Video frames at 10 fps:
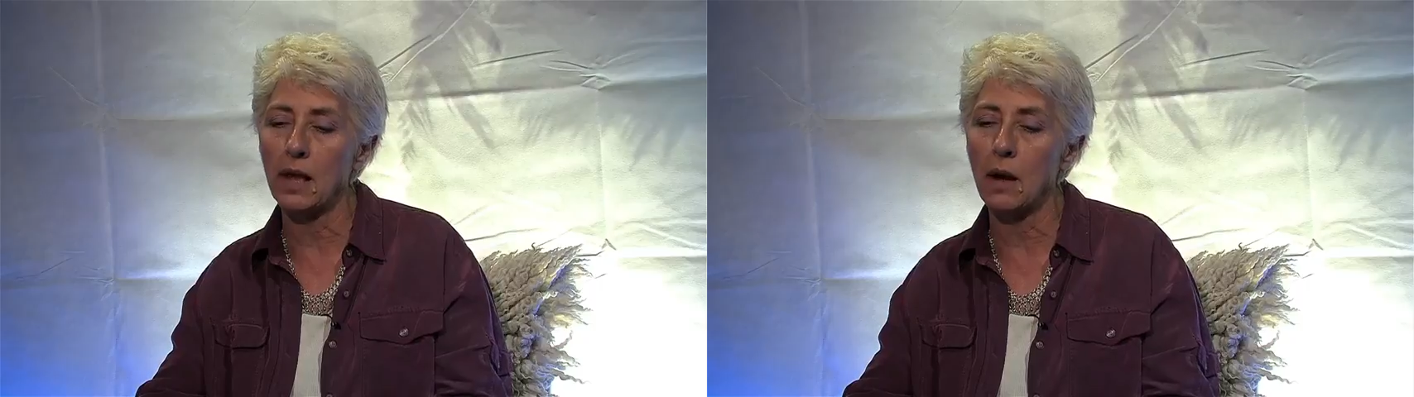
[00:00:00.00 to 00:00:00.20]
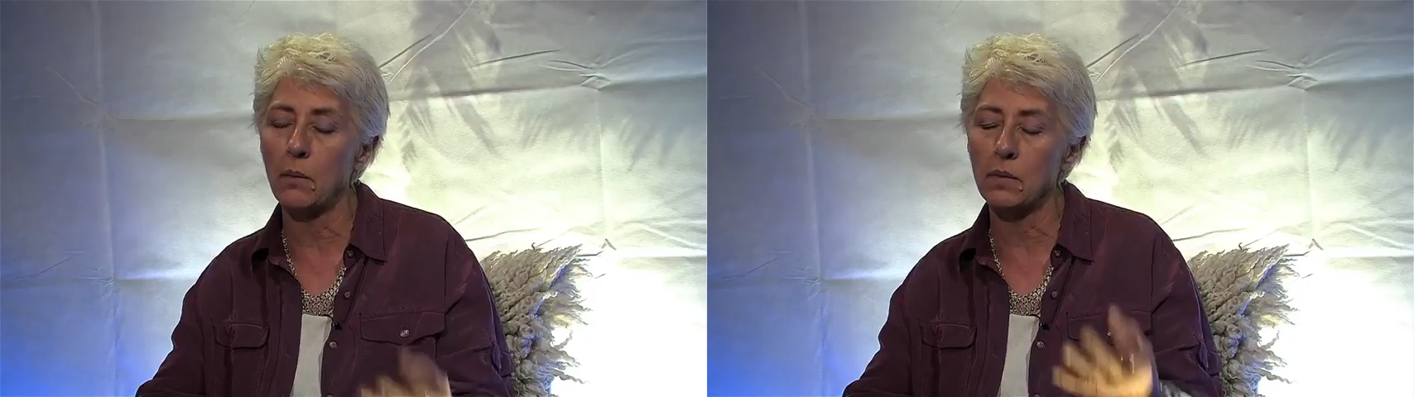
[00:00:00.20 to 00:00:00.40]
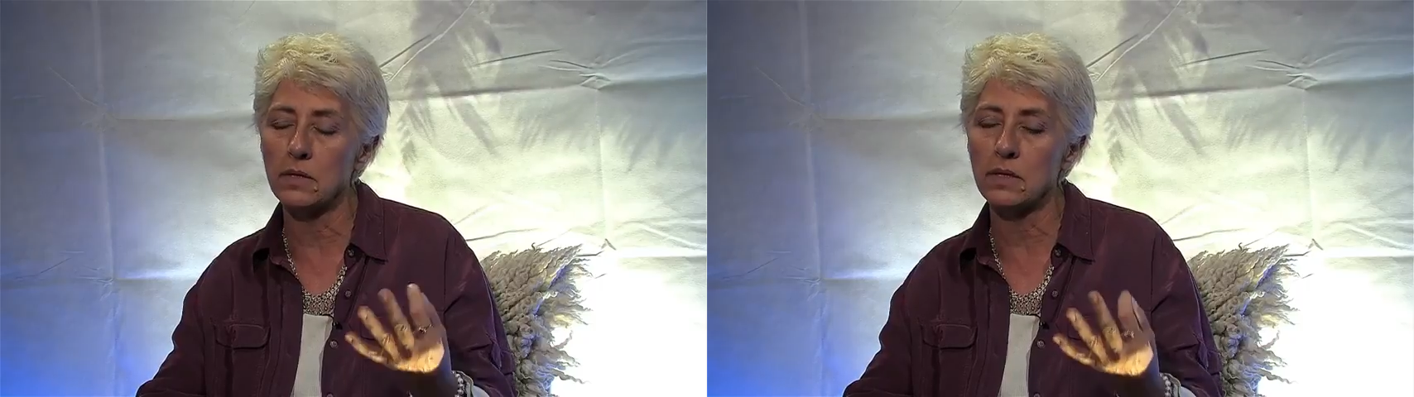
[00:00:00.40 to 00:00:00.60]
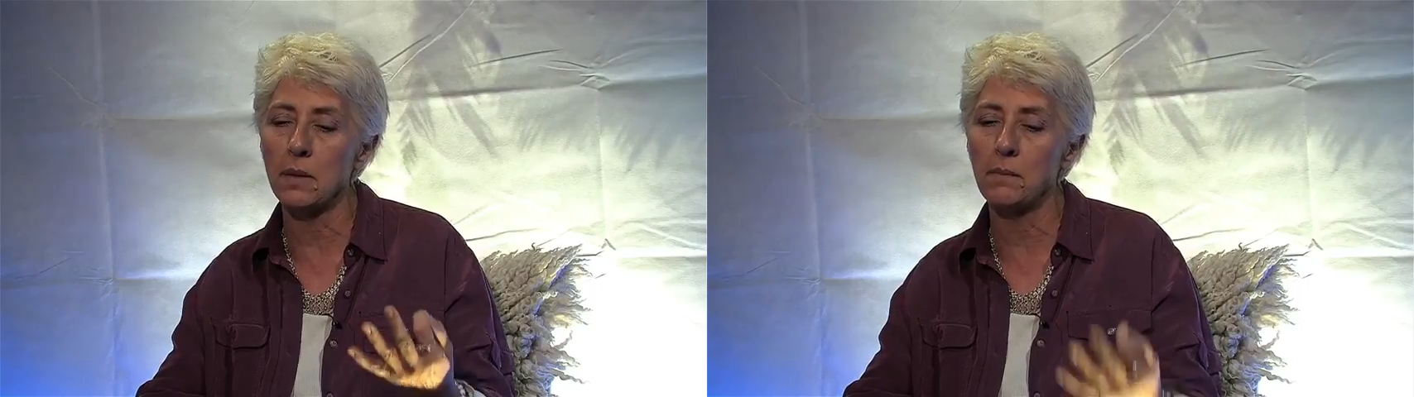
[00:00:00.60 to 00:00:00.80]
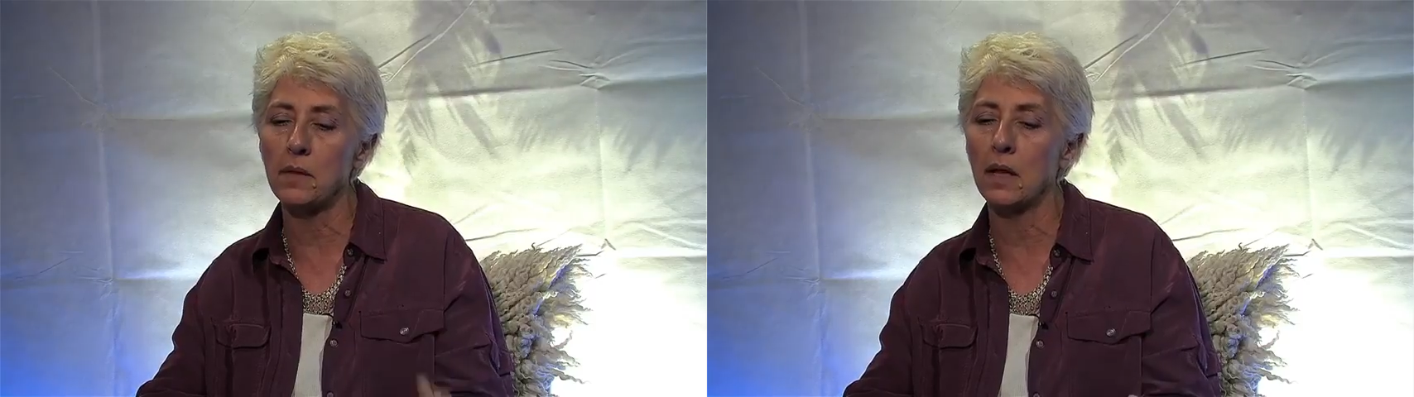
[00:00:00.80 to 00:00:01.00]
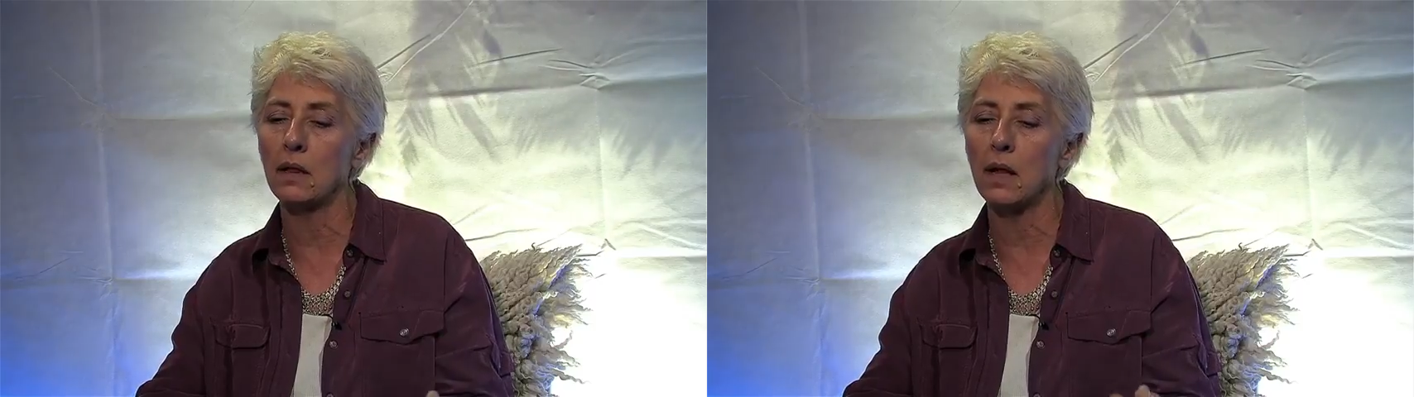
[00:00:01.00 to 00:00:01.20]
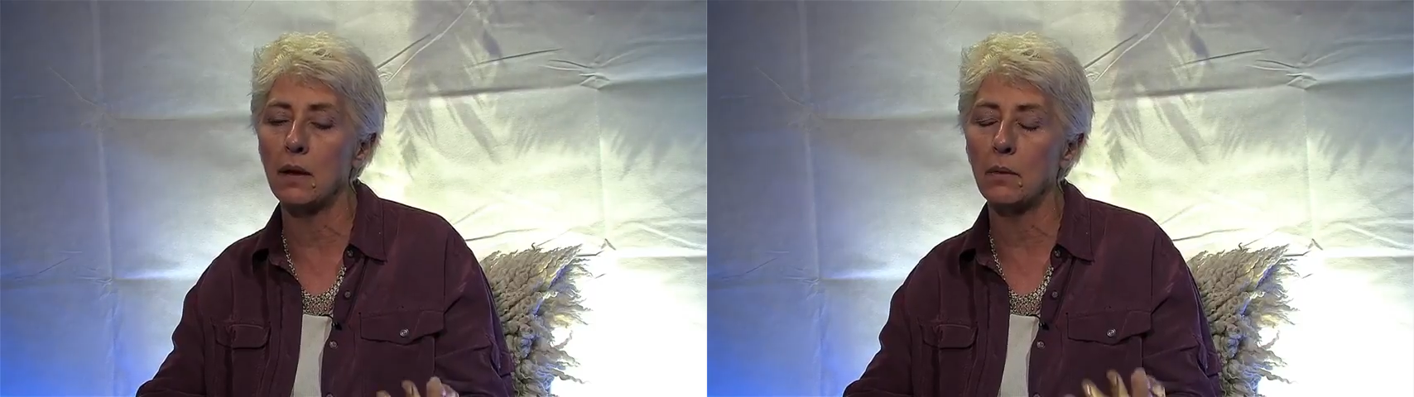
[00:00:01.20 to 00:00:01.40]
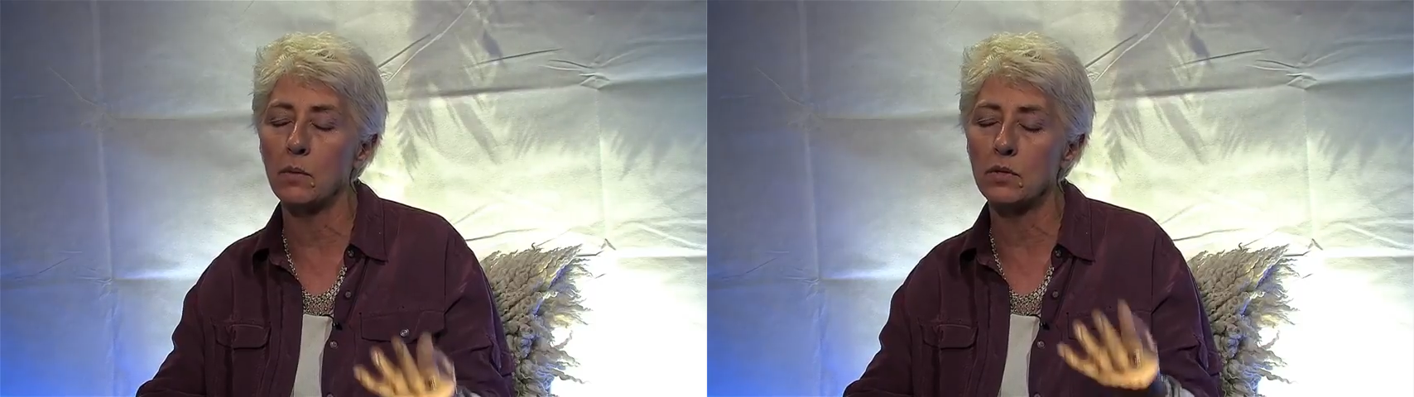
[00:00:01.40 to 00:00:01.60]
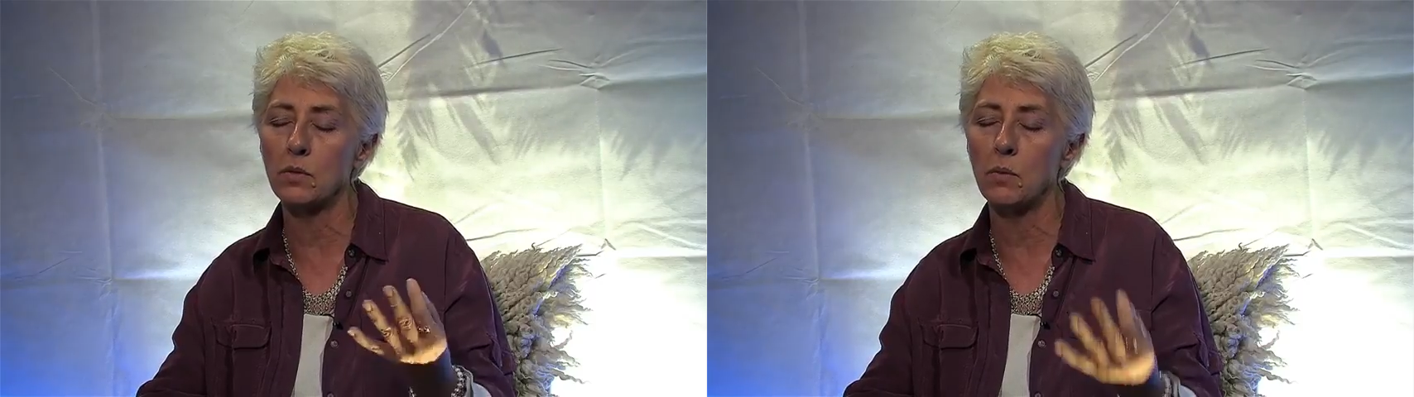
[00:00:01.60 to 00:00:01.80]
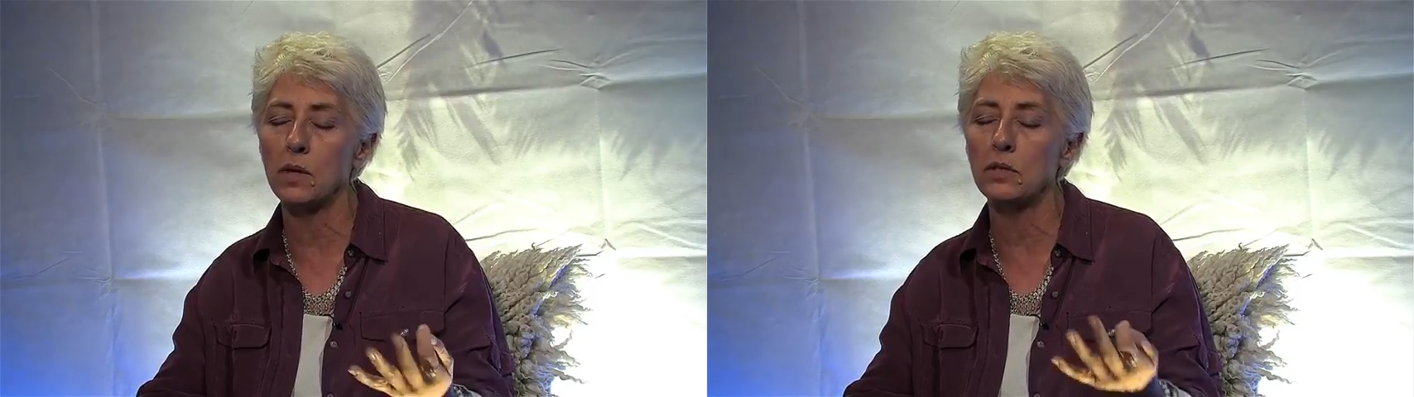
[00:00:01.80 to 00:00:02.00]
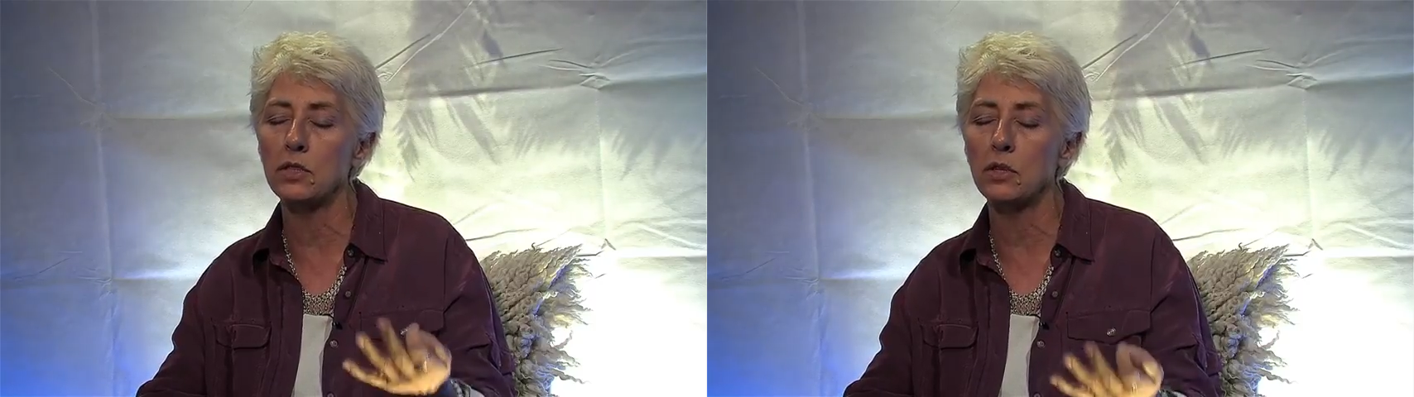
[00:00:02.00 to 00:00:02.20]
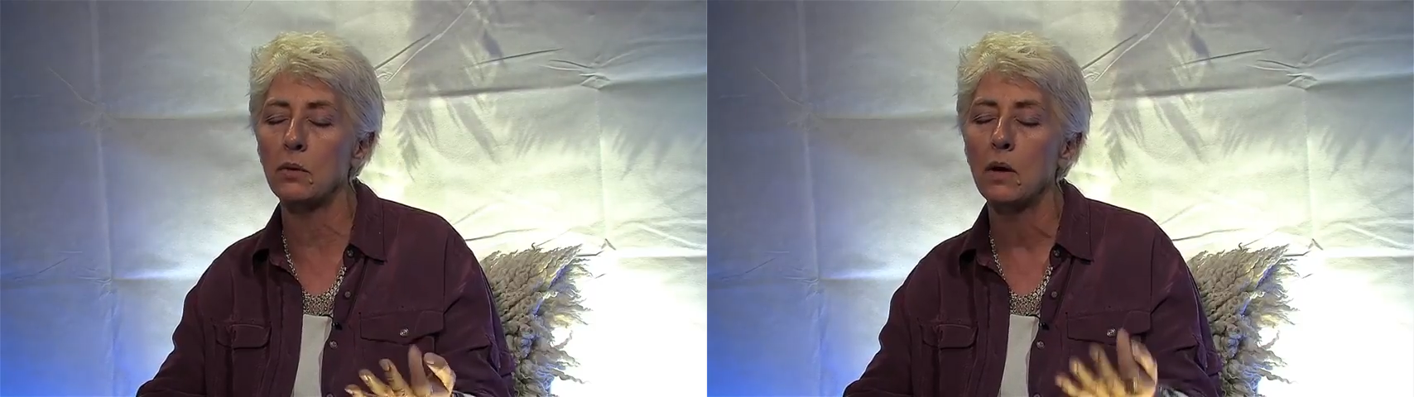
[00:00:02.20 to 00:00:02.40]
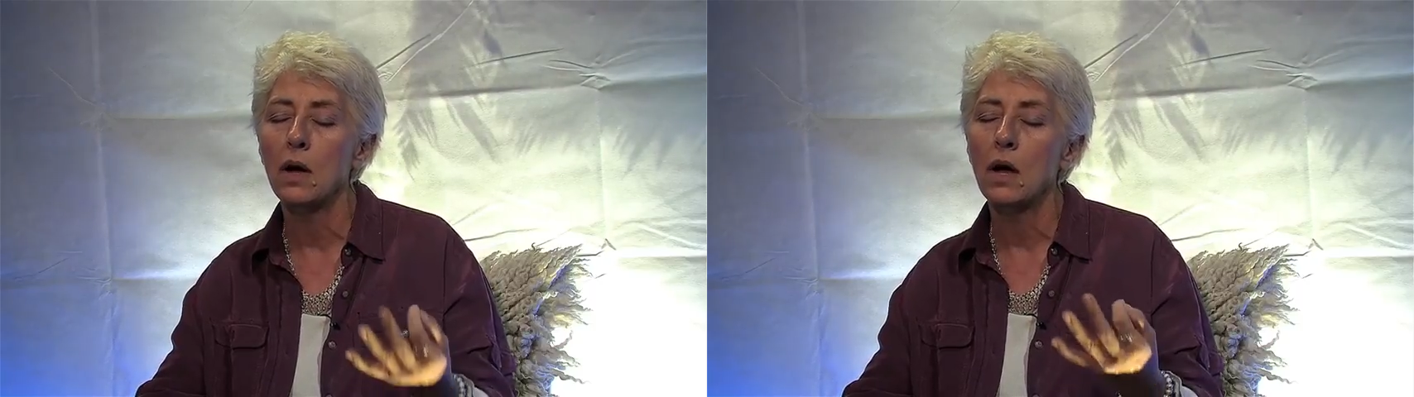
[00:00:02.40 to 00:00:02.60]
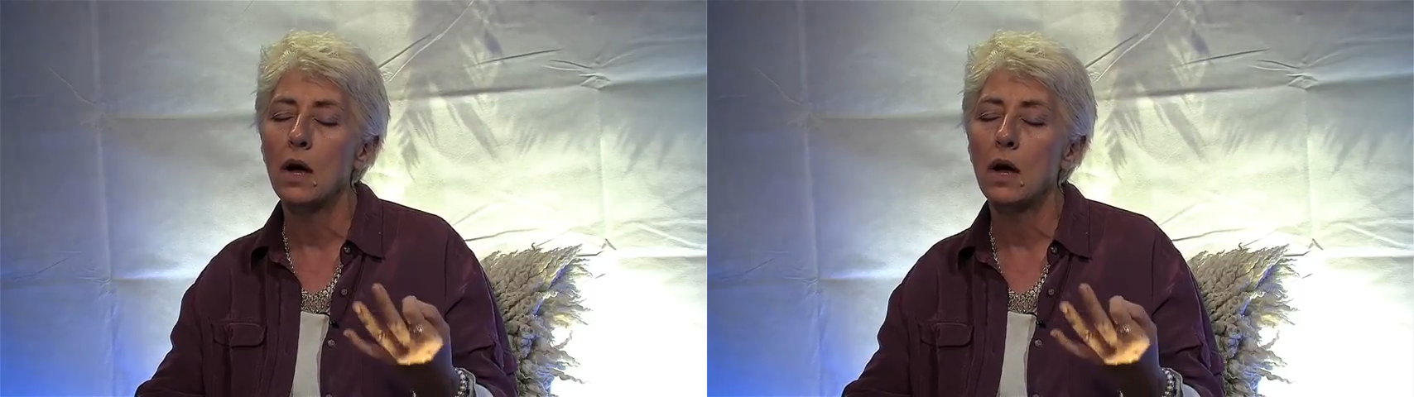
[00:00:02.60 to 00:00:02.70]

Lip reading: that was something that was going to